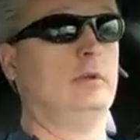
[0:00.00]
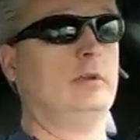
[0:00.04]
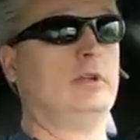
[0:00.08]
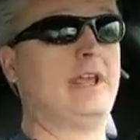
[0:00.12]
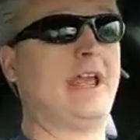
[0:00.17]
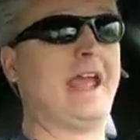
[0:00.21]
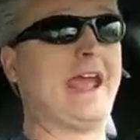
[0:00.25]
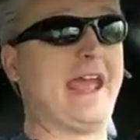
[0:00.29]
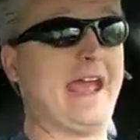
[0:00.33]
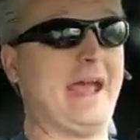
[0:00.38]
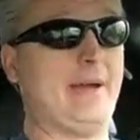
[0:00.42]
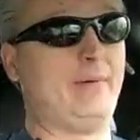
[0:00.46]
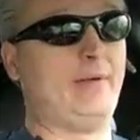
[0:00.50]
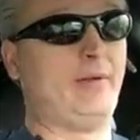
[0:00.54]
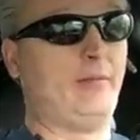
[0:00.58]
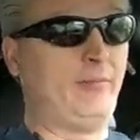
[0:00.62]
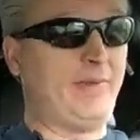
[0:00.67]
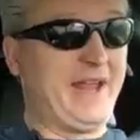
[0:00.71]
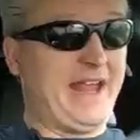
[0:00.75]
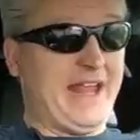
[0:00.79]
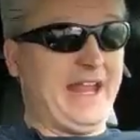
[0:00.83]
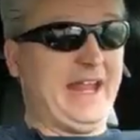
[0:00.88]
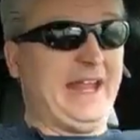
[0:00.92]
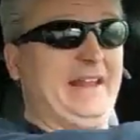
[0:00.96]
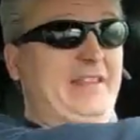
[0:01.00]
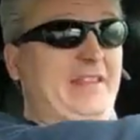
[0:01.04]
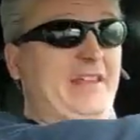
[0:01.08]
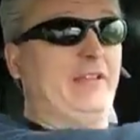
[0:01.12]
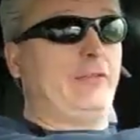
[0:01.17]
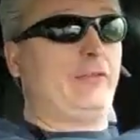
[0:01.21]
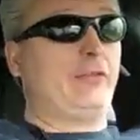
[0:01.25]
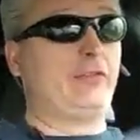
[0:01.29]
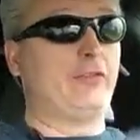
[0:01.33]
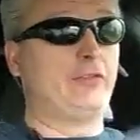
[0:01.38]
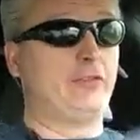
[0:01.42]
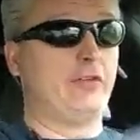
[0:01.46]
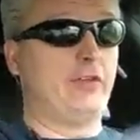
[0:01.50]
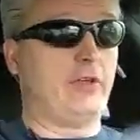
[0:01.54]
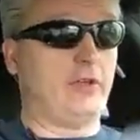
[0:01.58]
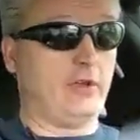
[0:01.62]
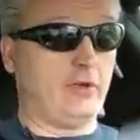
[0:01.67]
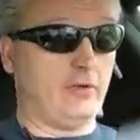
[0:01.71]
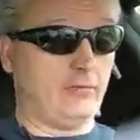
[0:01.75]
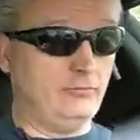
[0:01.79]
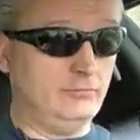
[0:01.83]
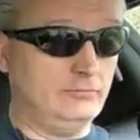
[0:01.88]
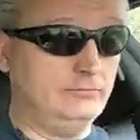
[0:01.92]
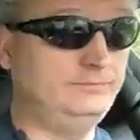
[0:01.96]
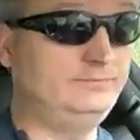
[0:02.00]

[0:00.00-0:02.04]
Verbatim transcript: Yeah, but man, this is, uh,